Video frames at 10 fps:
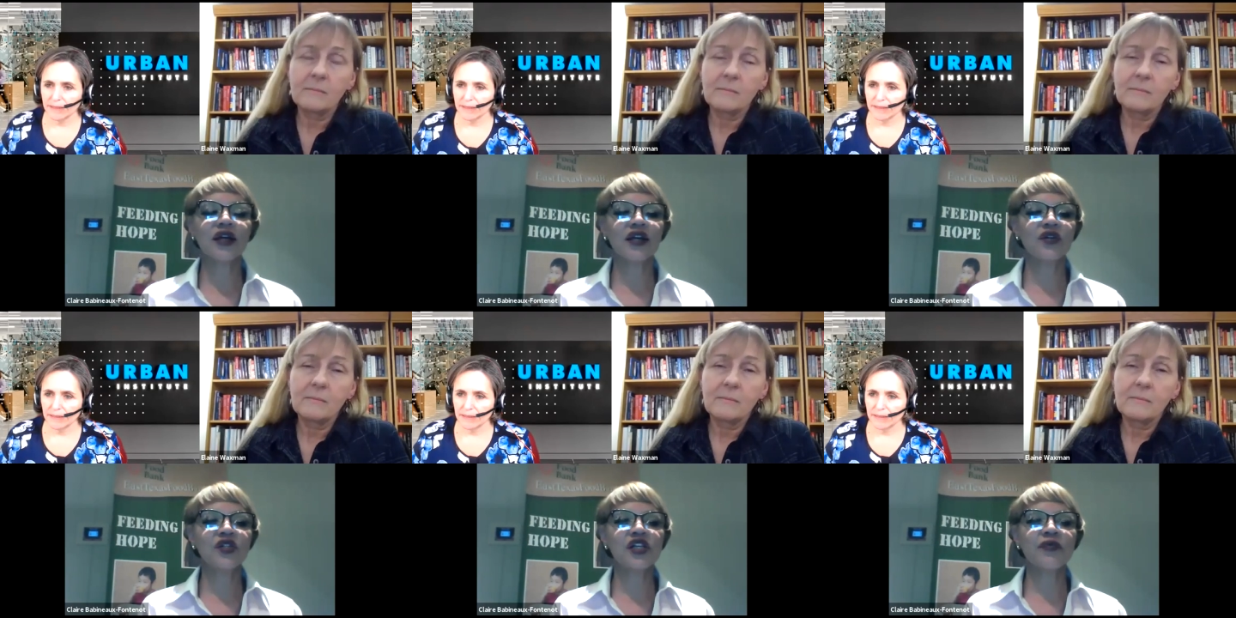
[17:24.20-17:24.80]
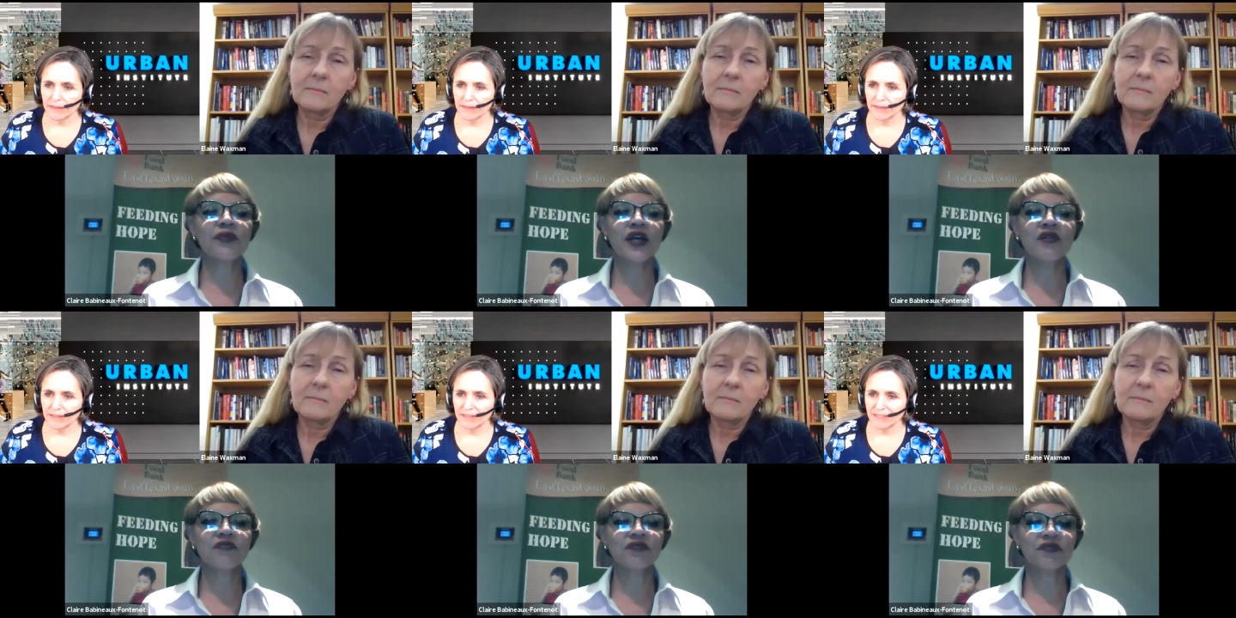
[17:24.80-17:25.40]
Speaker 1: hello, do you hear
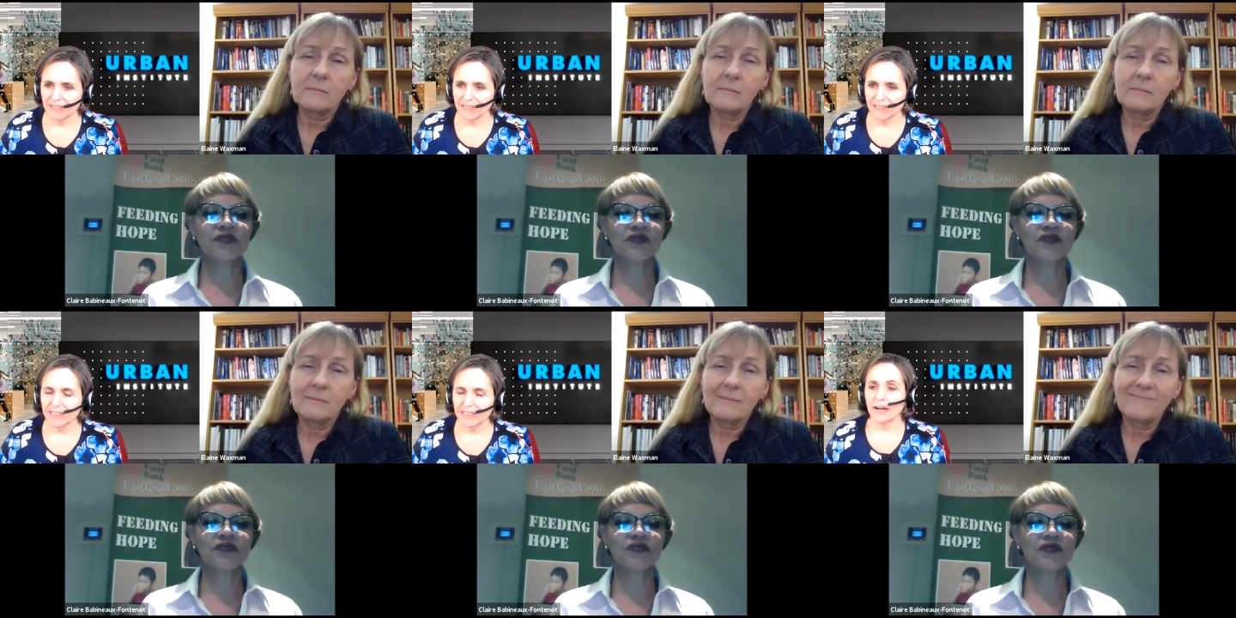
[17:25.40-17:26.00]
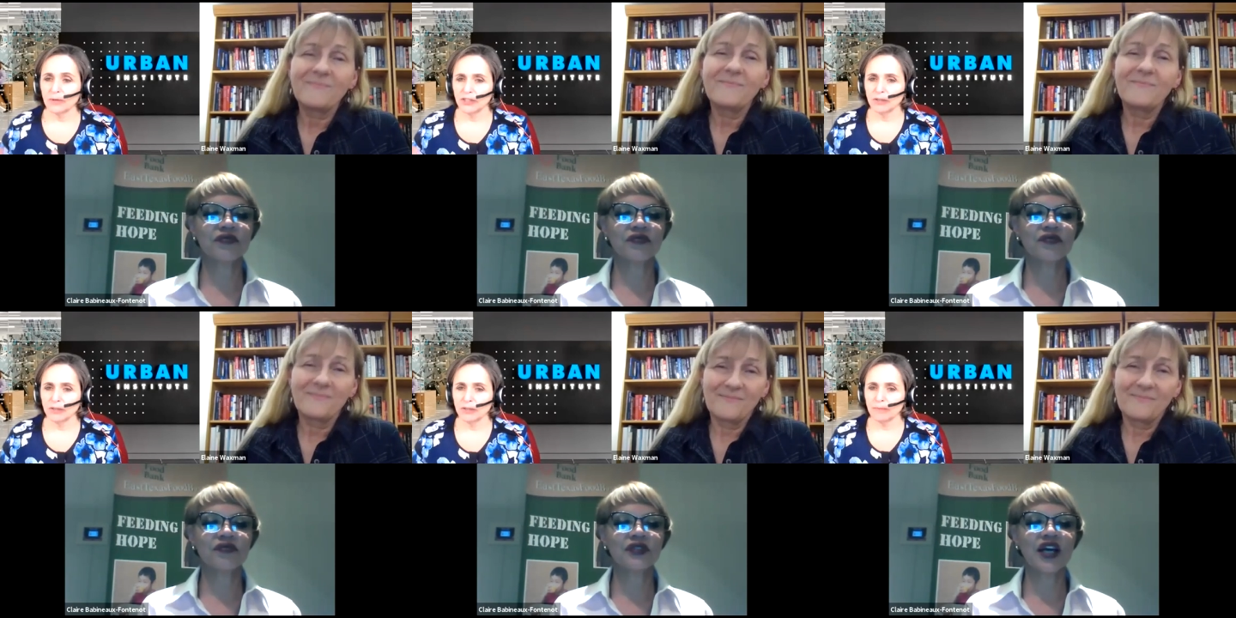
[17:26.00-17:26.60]
me? Now you're
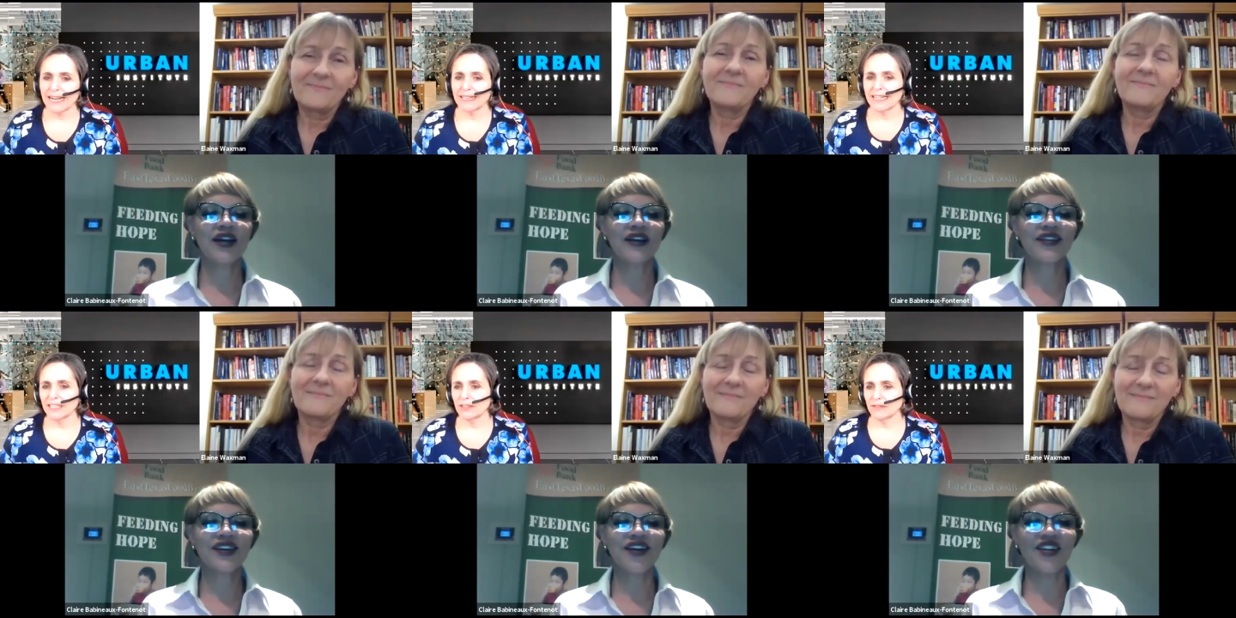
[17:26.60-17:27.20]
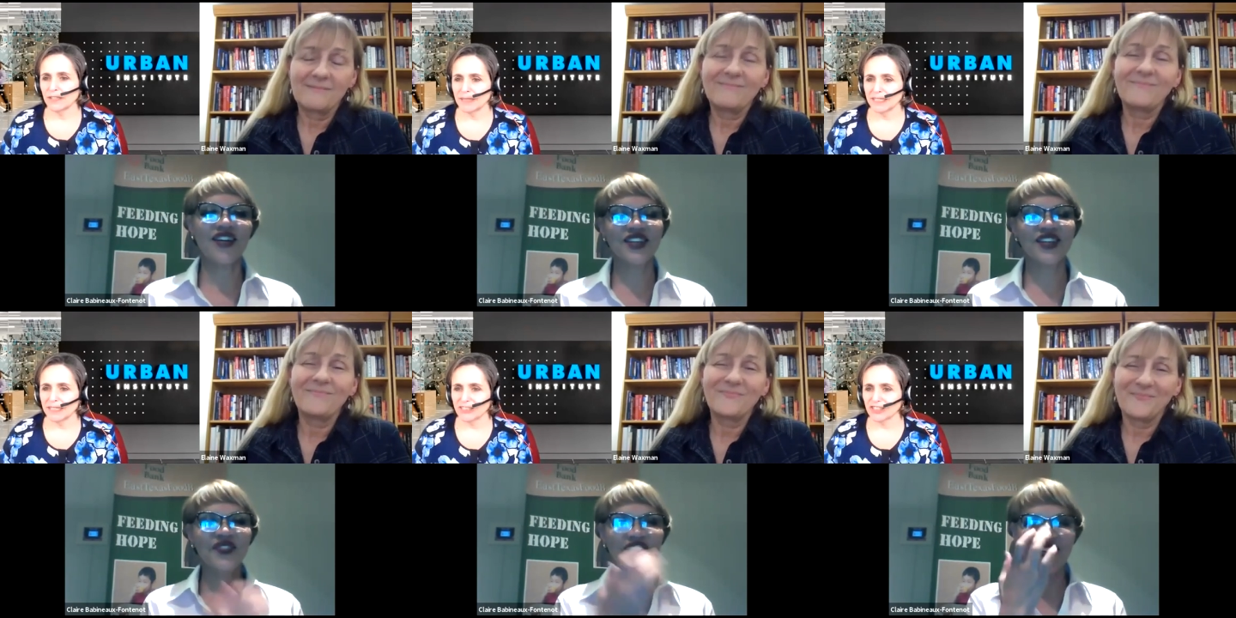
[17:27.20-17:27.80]
back. Thank you very much.
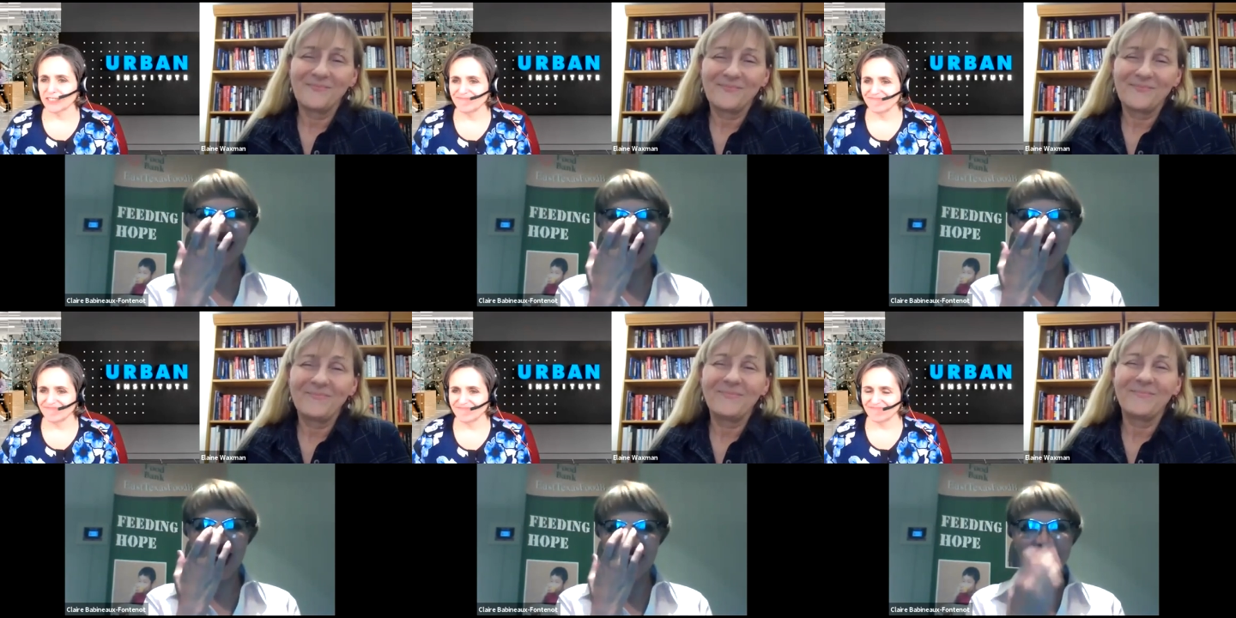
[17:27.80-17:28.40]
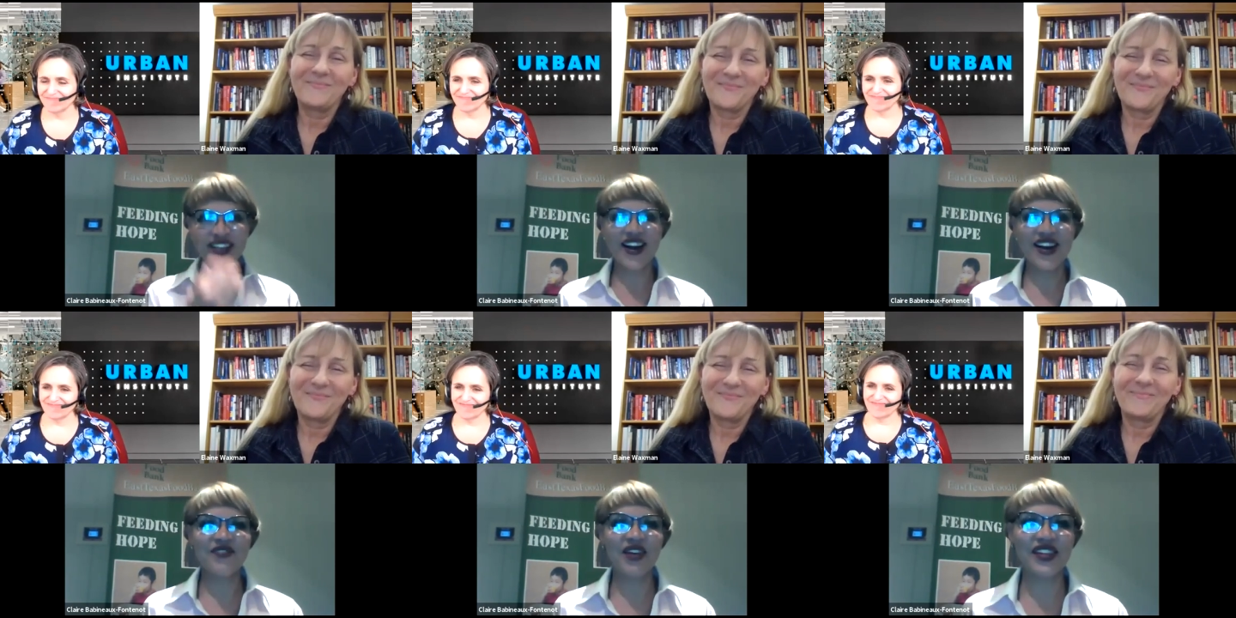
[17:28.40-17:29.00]
Awesome. Okay,
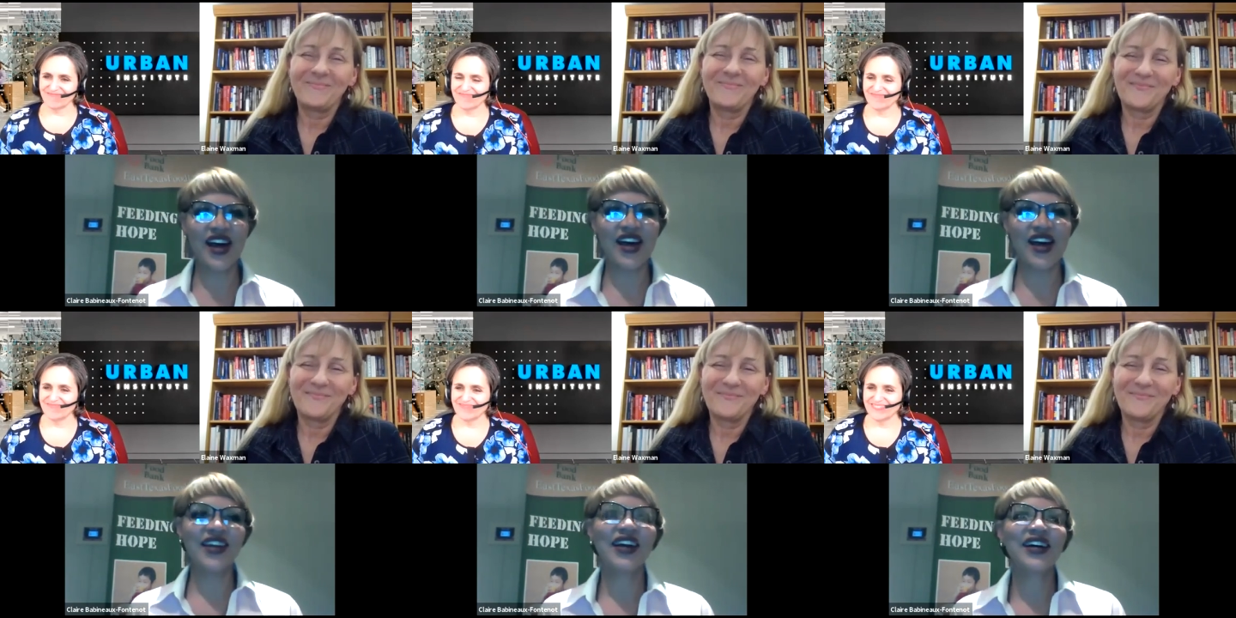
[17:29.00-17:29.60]
sorry about that.